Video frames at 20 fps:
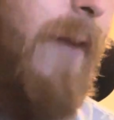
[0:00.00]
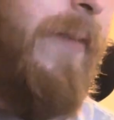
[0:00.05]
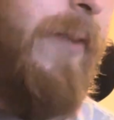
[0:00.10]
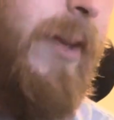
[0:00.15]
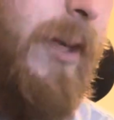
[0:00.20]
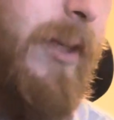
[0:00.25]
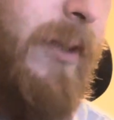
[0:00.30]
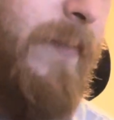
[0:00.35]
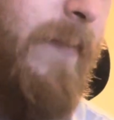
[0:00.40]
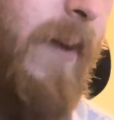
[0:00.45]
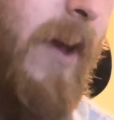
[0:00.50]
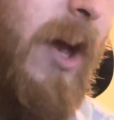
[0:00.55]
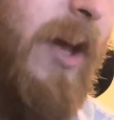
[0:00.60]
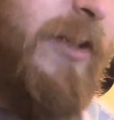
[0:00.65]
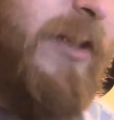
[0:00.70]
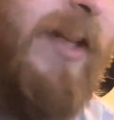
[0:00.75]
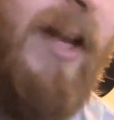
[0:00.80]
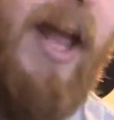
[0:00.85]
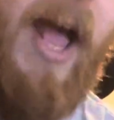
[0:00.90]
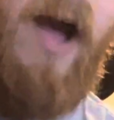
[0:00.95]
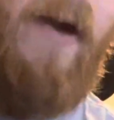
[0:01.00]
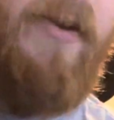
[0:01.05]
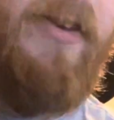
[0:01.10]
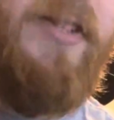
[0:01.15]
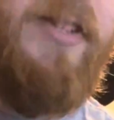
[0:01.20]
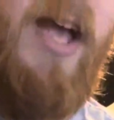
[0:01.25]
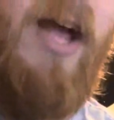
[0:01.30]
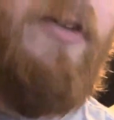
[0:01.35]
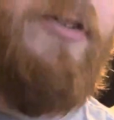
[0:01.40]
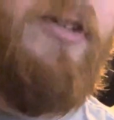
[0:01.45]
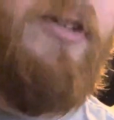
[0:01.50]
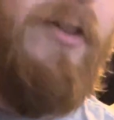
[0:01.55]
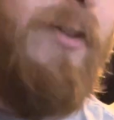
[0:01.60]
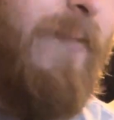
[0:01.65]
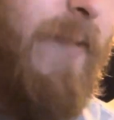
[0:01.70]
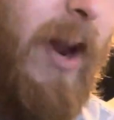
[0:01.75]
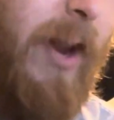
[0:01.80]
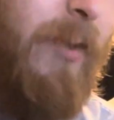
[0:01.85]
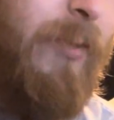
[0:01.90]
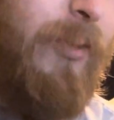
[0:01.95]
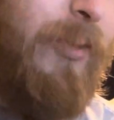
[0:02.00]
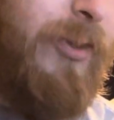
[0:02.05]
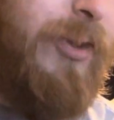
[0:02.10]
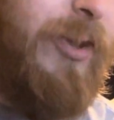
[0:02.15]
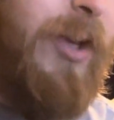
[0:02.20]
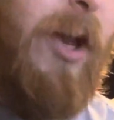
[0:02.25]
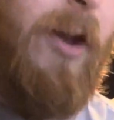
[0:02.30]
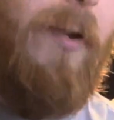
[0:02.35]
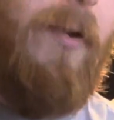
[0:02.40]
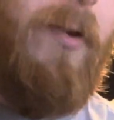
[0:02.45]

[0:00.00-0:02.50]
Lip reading: of this verse and how it sounds on the record. So